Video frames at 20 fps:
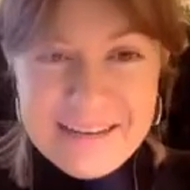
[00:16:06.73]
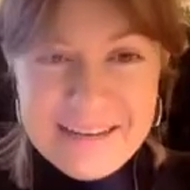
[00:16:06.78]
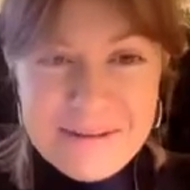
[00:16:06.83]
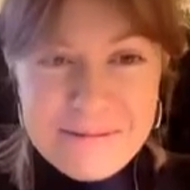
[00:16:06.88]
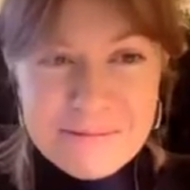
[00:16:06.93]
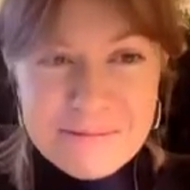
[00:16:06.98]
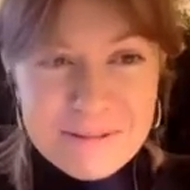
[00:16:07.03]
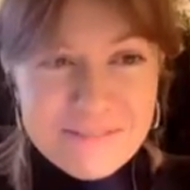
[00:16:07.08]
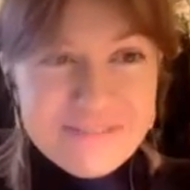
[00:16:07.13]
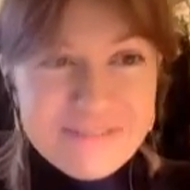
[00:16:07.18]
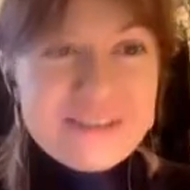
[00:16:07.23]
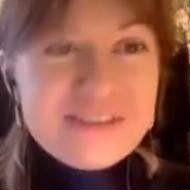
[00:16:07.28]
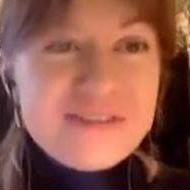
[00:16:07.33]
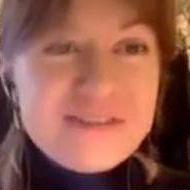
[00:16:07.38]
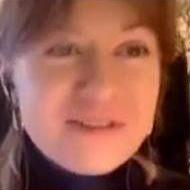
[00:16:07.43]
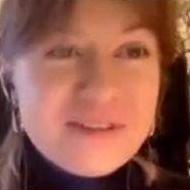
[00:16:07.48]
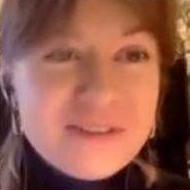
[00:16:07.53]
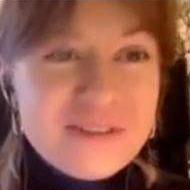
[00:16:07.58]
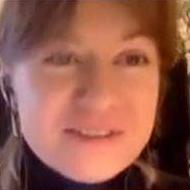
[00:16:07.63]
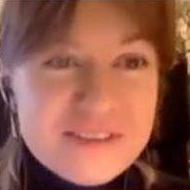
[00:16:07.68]
Well, first of
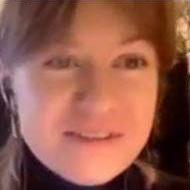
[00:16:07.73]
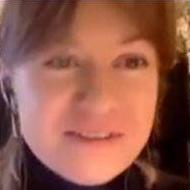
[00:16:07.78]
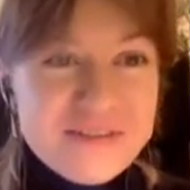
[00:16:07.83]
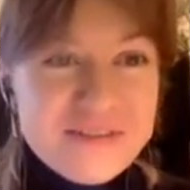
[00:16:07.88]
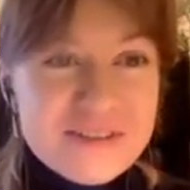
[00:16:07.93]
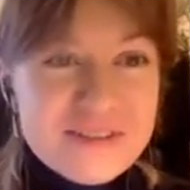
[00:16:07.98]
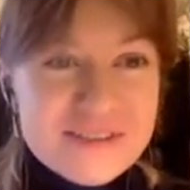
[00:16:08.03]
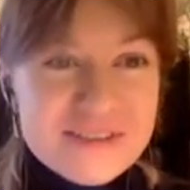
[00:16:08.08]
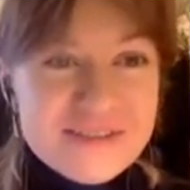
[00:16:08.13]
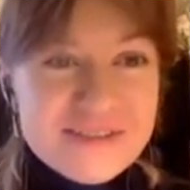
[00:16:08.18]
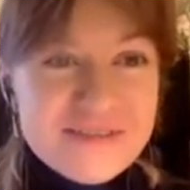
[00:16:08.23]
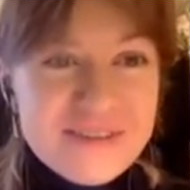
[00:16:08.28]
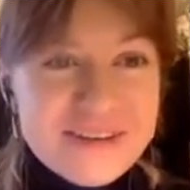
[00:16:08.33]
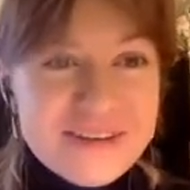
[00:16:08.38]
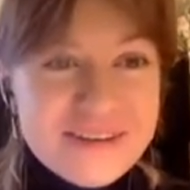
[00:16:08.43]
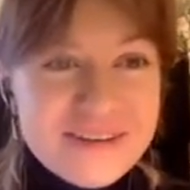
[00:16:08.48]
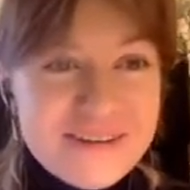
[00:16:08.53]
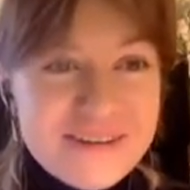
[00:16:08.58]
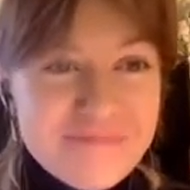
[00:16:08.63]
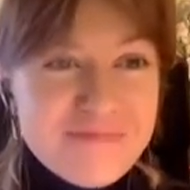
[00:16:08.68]
all, the difference is
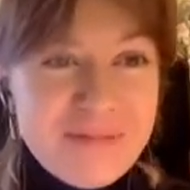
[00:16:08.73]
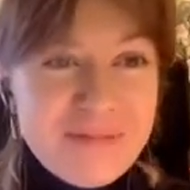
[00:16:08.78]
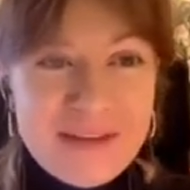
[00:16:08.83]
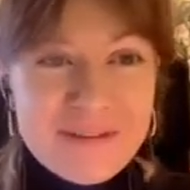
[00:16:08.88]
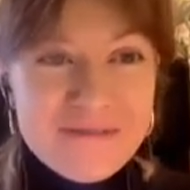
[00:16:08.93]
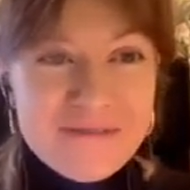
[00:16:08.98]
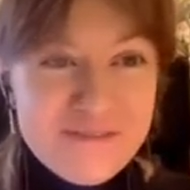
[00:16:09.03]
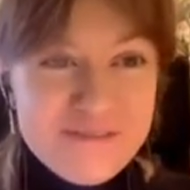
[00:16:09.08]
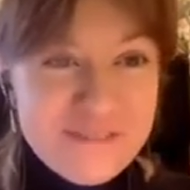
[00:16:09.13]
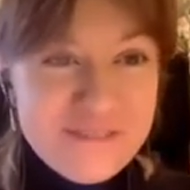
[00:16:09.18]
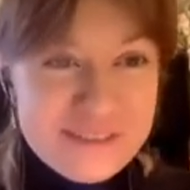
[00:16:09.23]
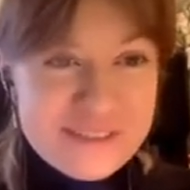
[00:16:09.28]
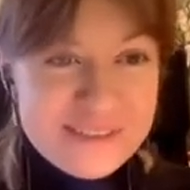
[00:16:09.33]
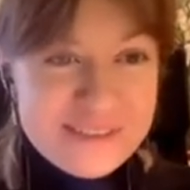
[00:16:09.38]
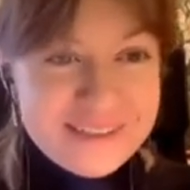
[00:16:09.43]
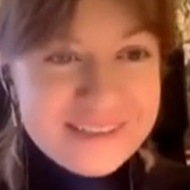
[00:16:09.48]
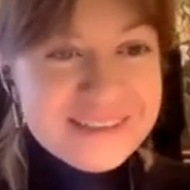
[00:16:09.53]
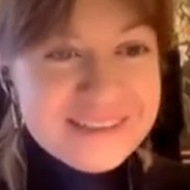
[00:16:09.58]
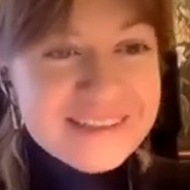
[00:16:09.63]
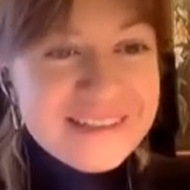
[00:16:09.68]
very
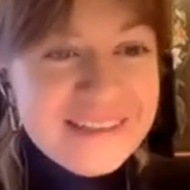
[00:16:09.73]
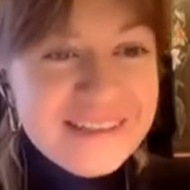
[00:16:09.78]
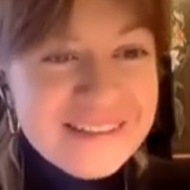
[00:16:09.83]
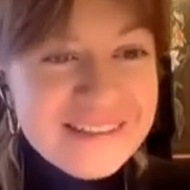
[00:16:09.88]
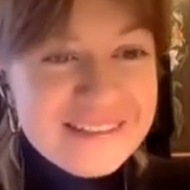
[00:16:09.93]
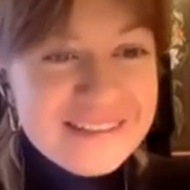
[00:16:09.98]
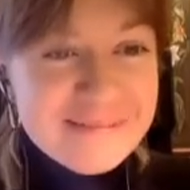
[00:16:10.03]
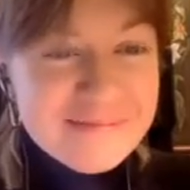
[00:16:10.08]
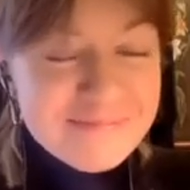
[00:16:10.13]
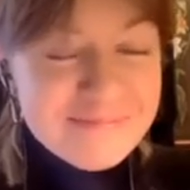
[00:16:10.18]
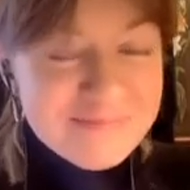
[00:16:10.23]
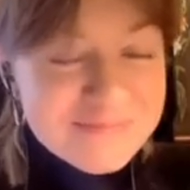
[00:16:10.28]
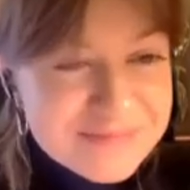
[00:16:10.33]
physical here.